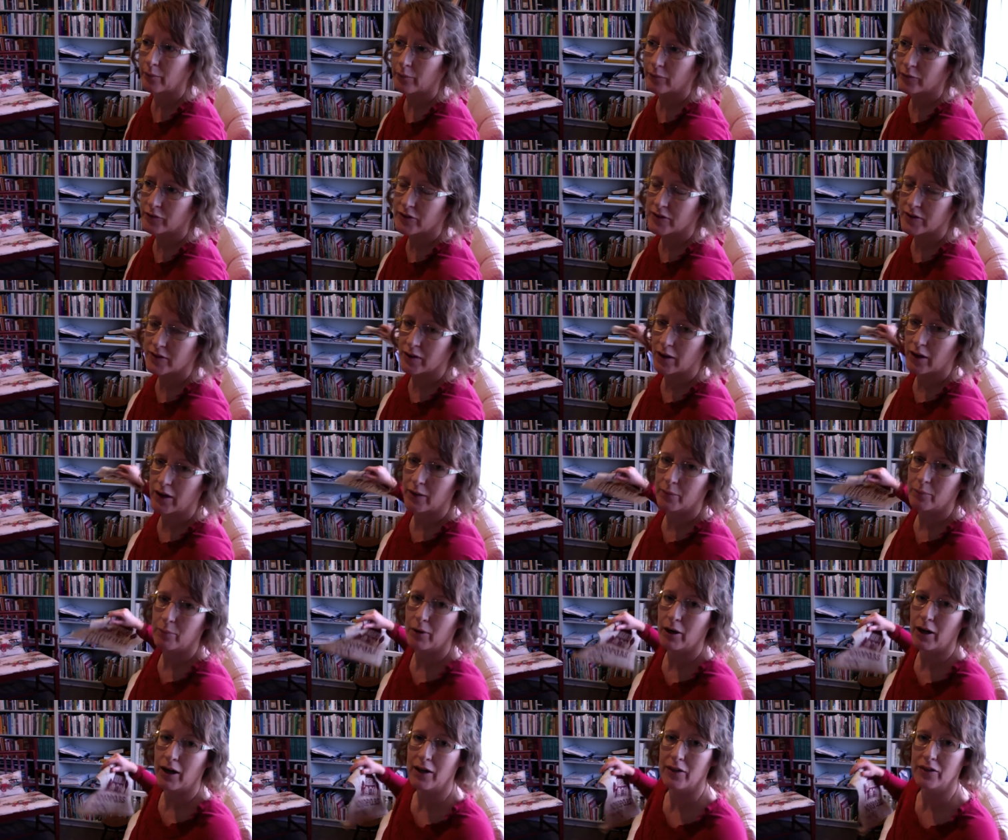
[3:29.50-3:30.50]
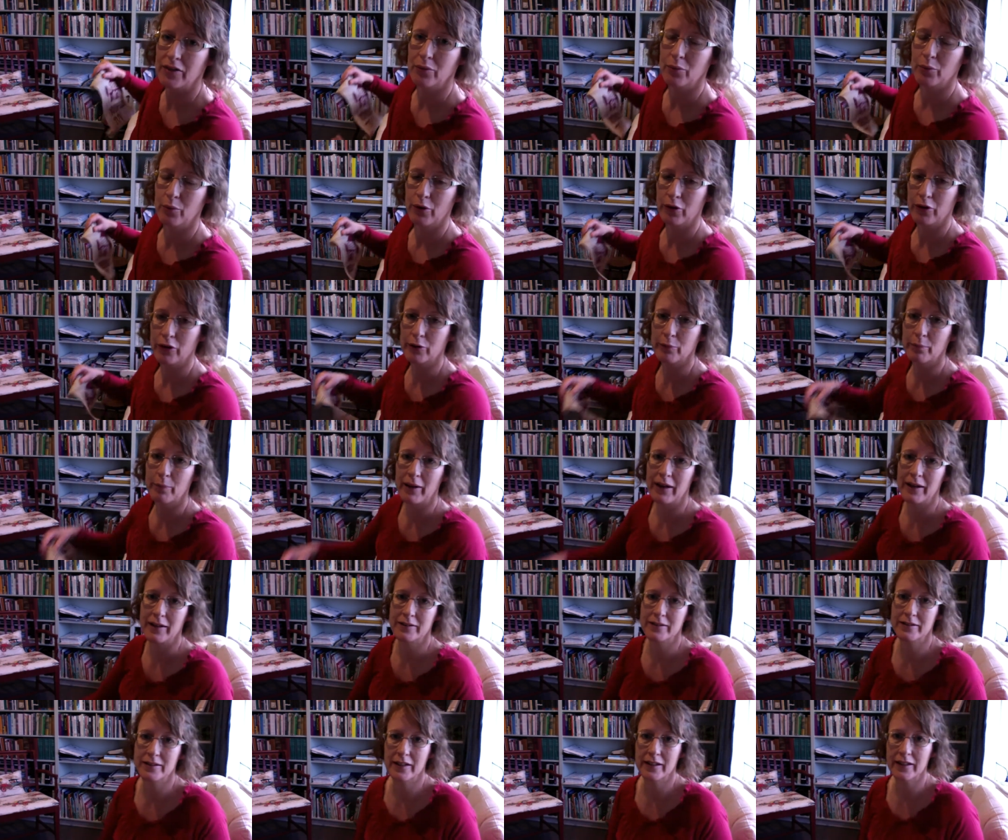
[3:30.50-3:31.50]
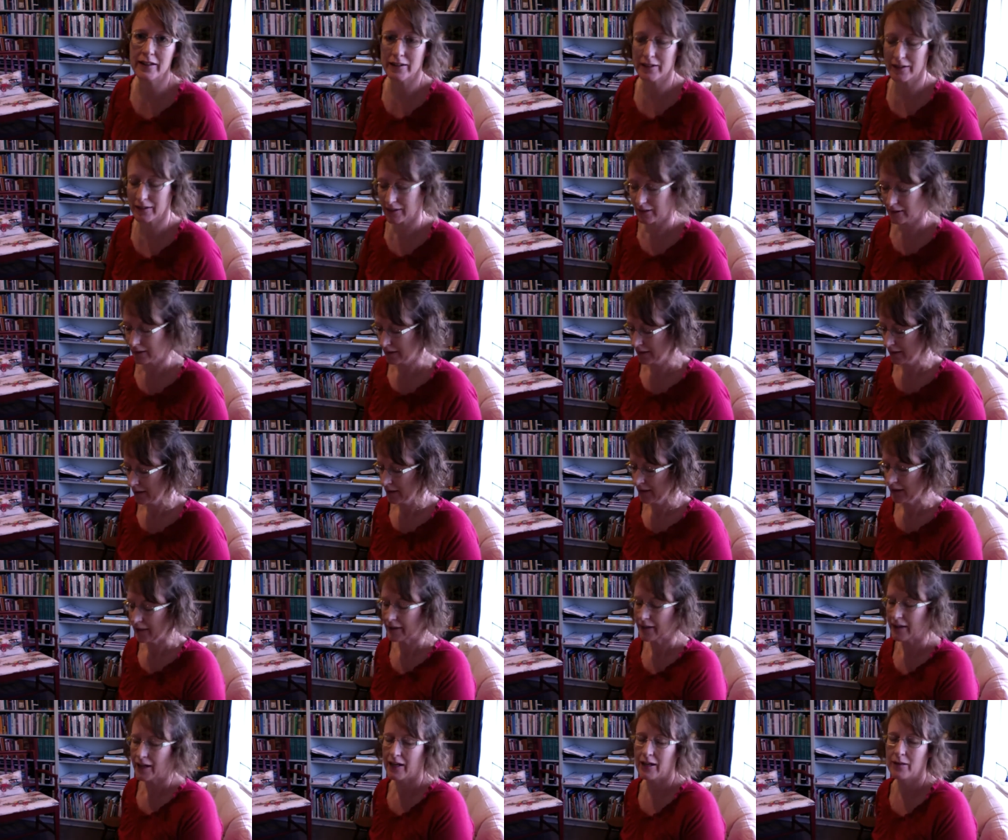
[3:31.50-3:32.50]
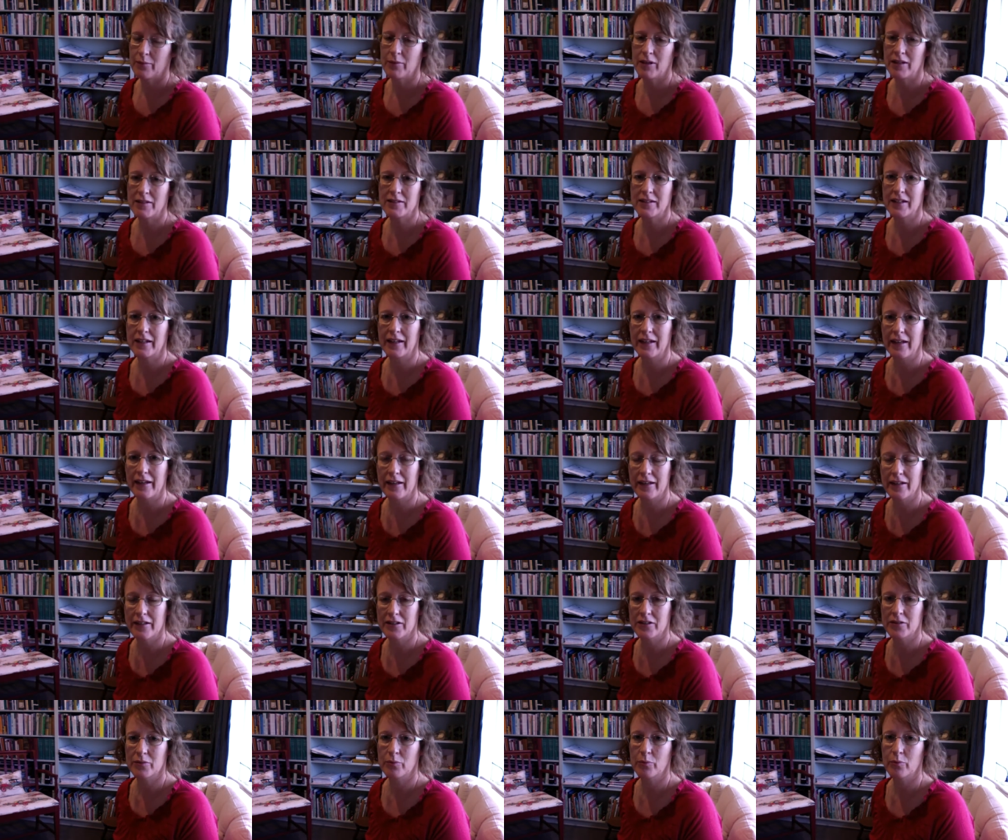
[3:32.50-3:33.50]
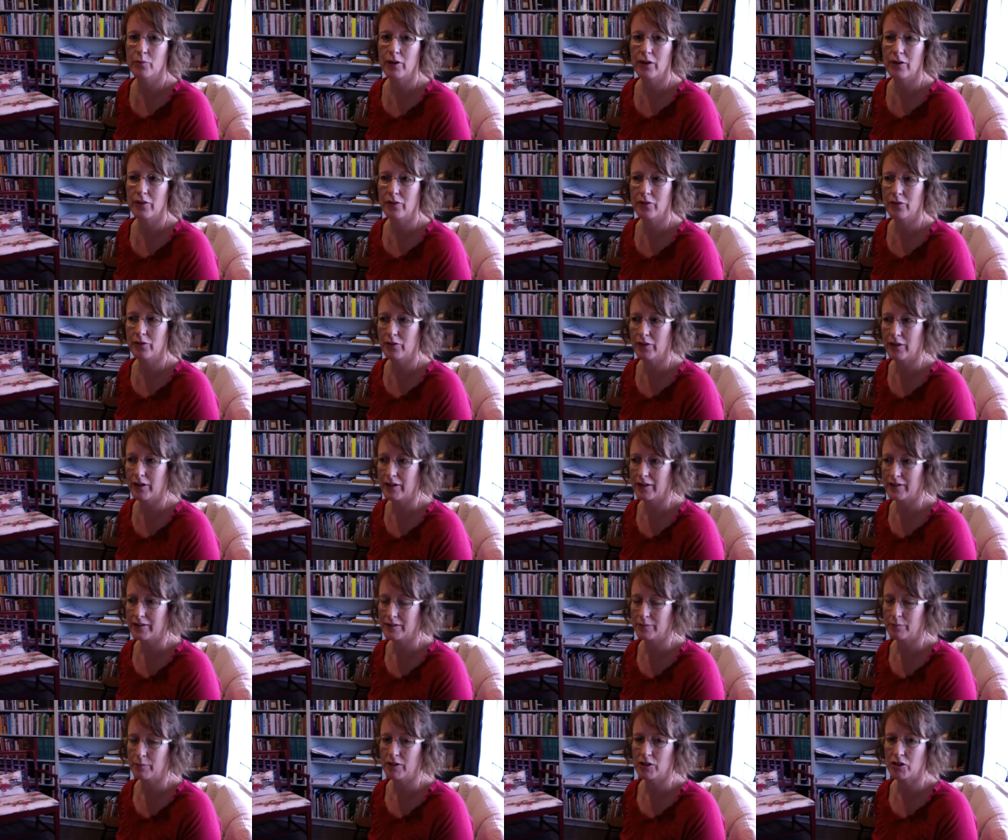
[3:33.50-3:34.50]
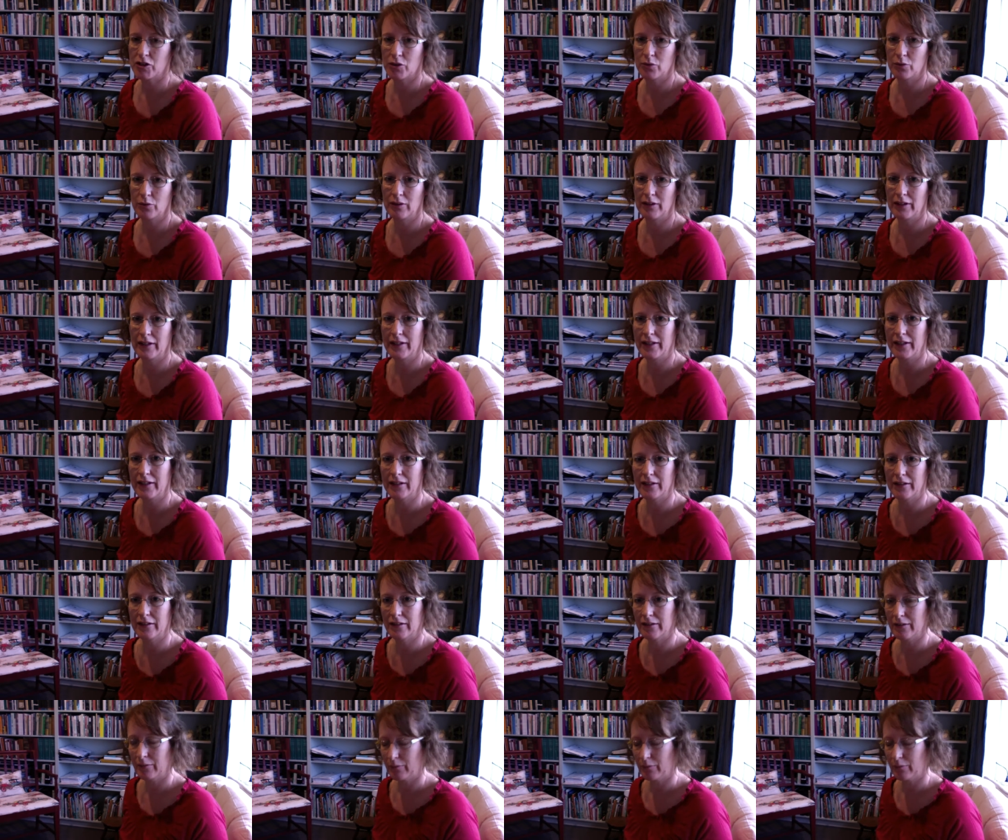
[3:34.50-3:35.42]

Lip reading: design by the Work Basket. It came as a kit with the special linen